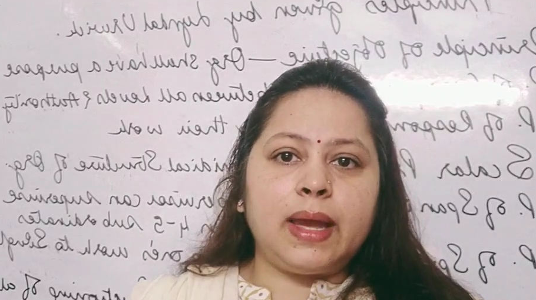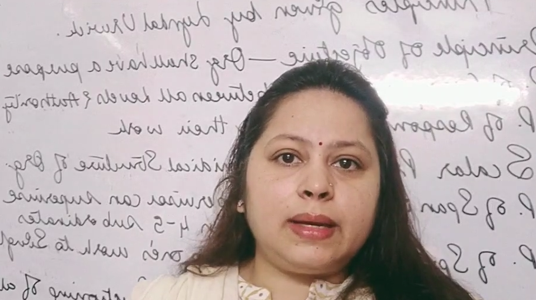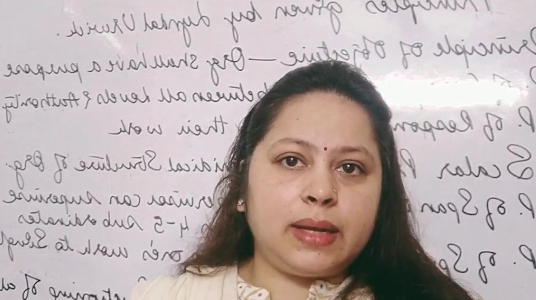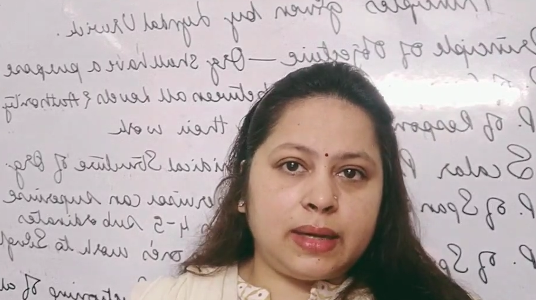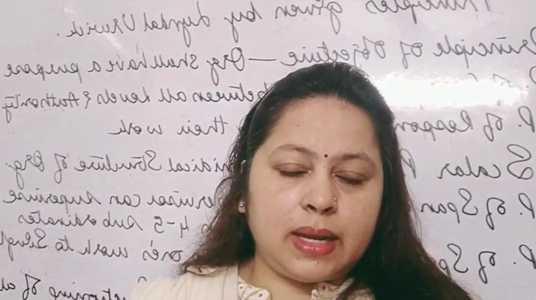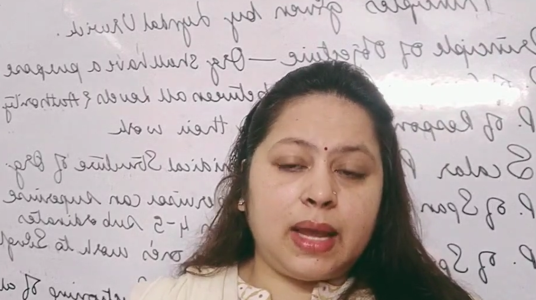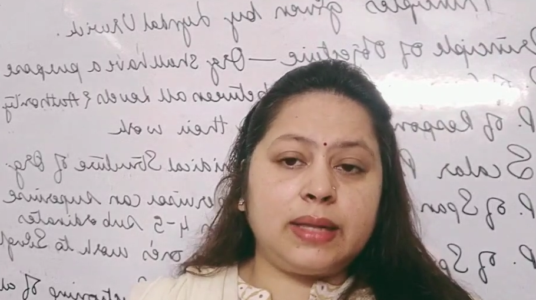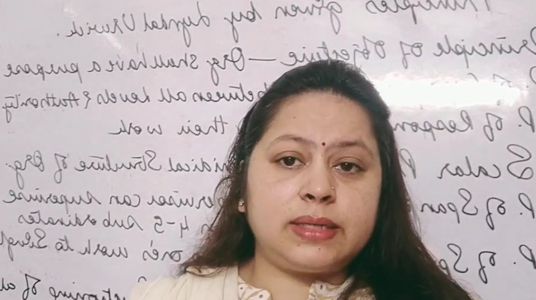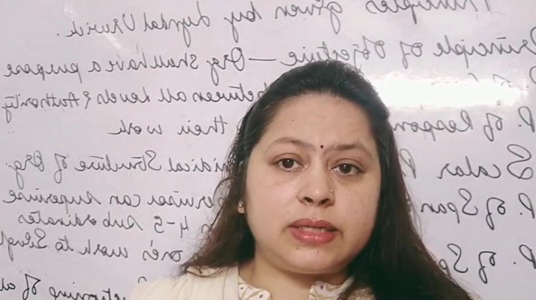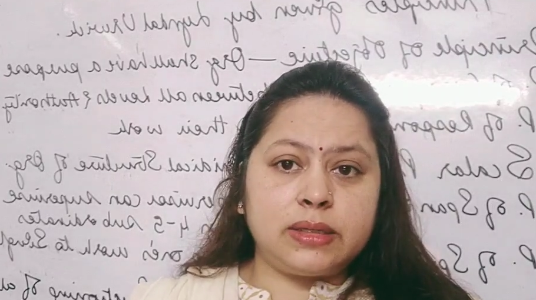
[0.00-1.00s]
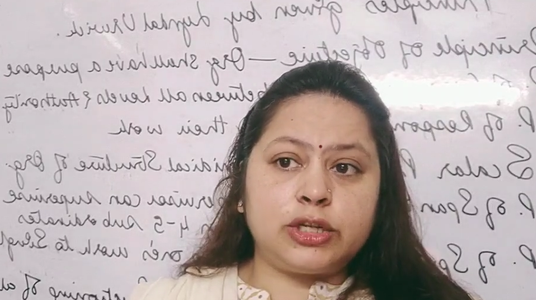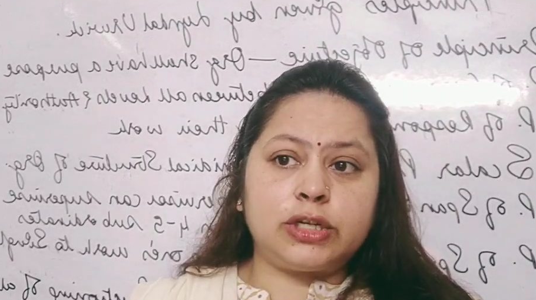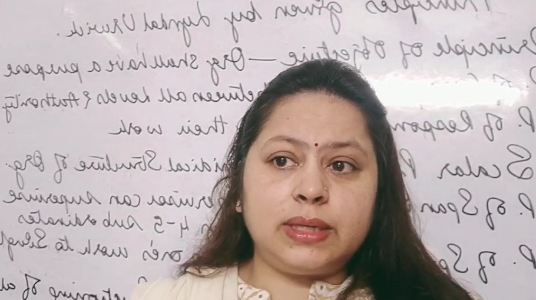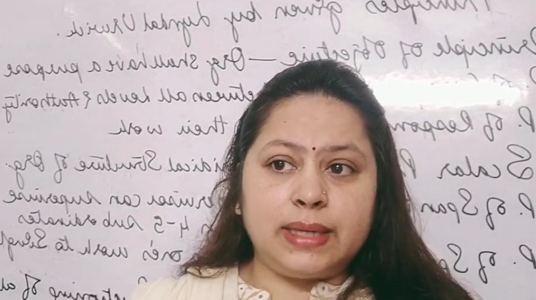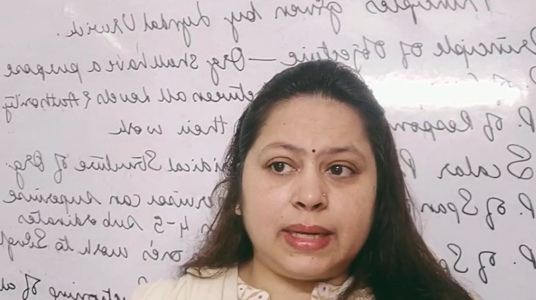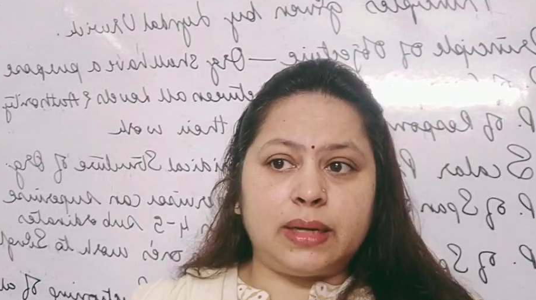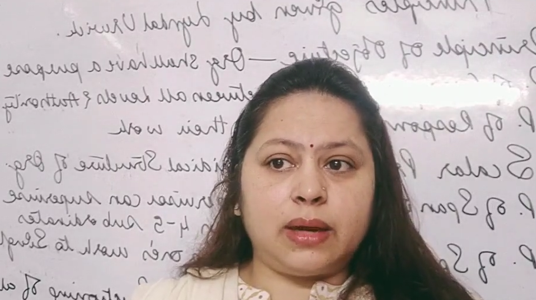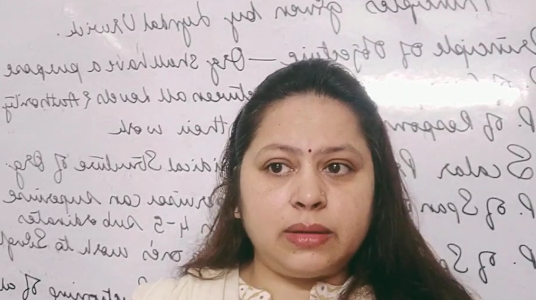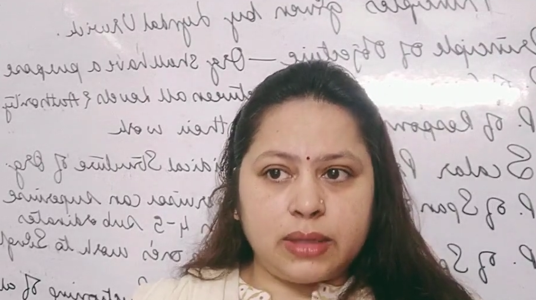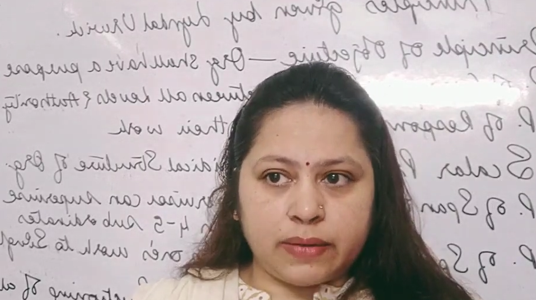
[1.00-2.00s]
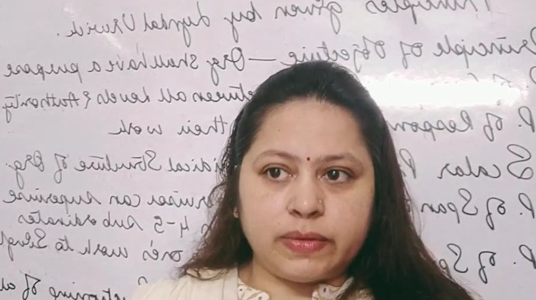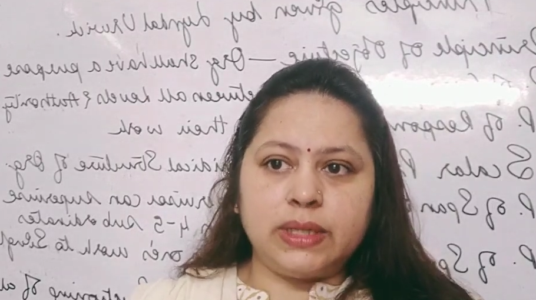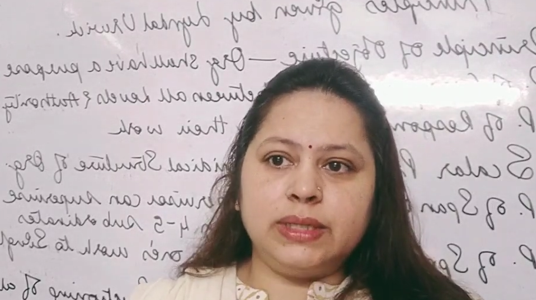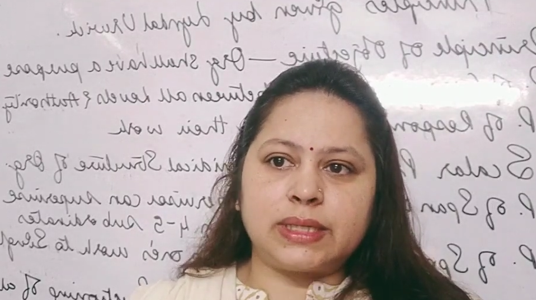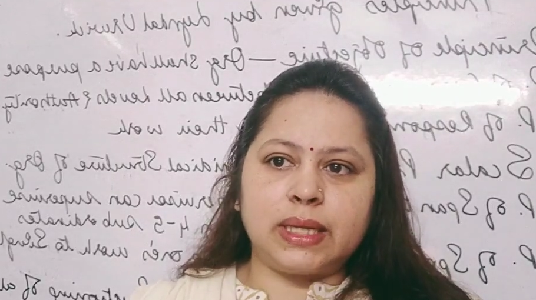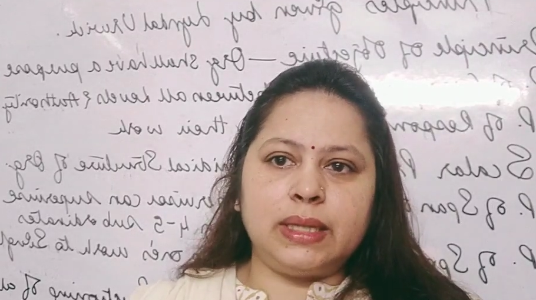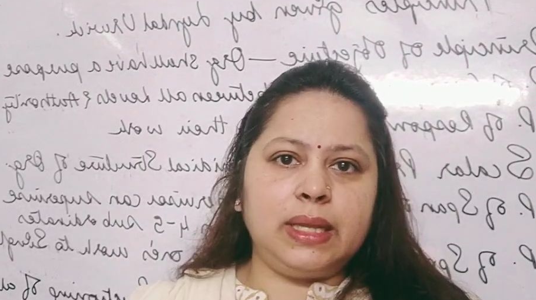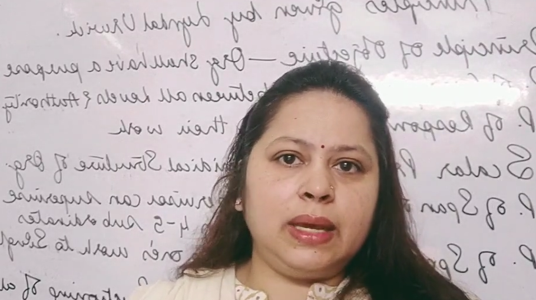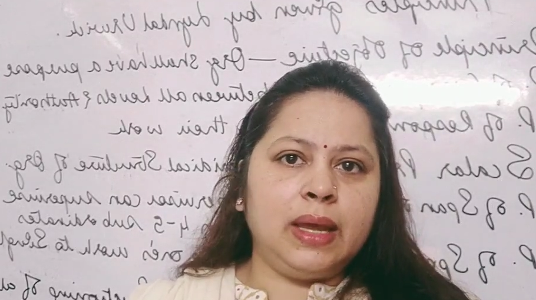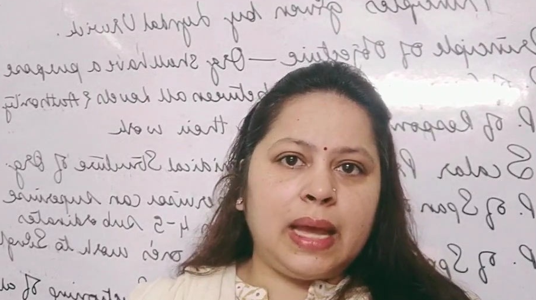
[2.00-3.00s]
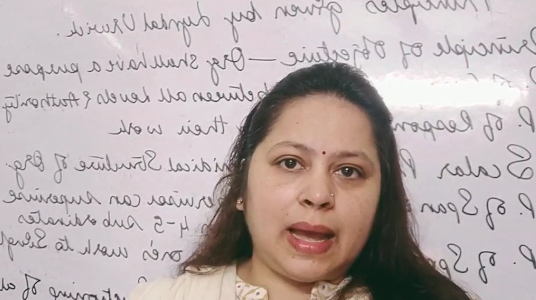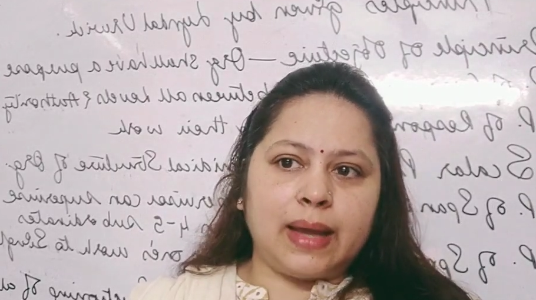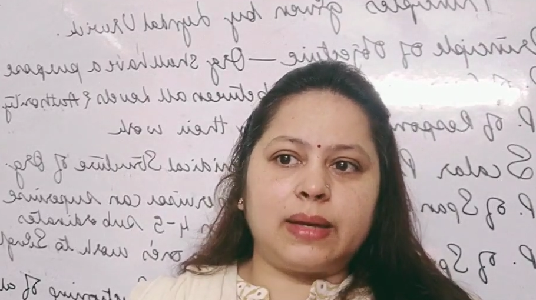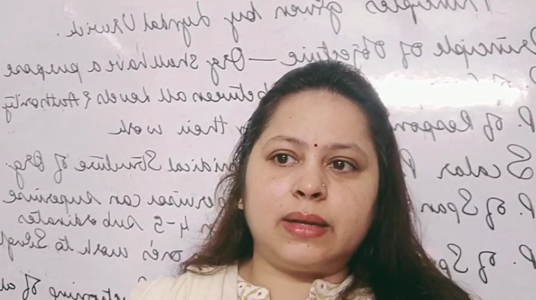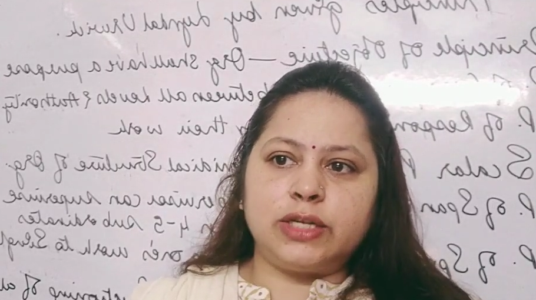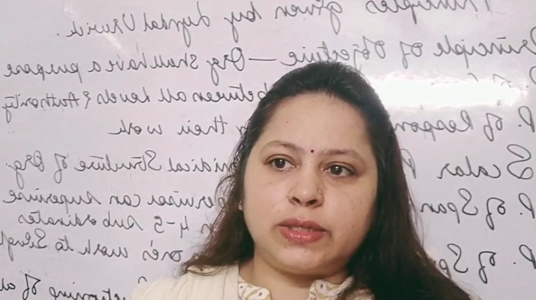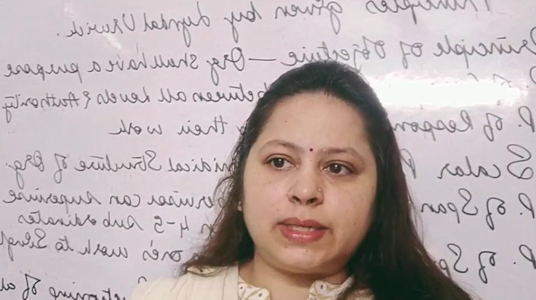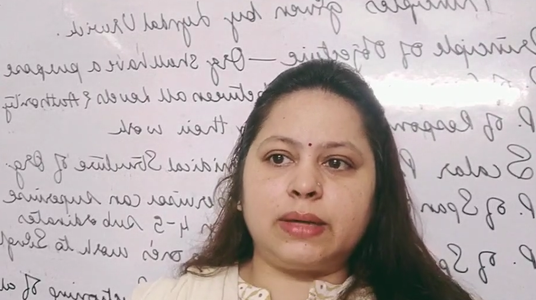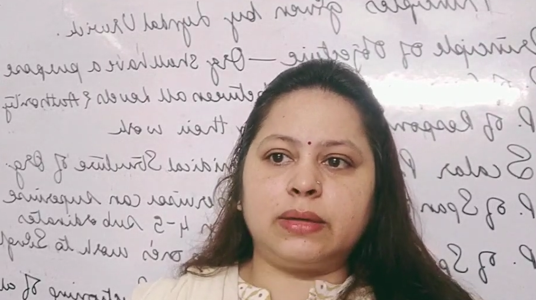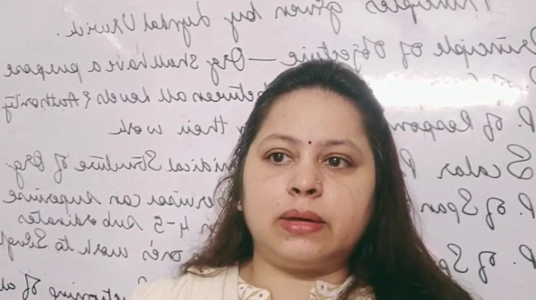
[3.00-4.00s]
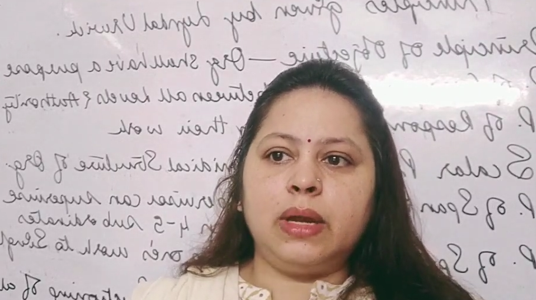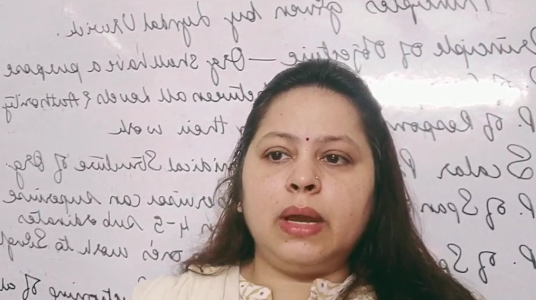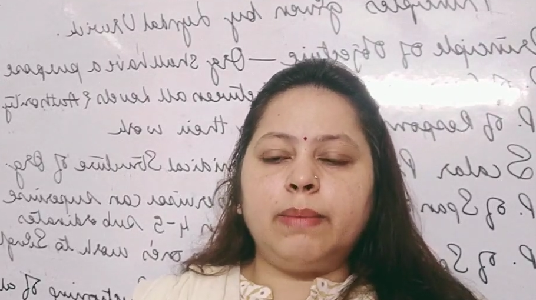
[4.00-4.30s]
and enhance digital data governance in the agriculture sector.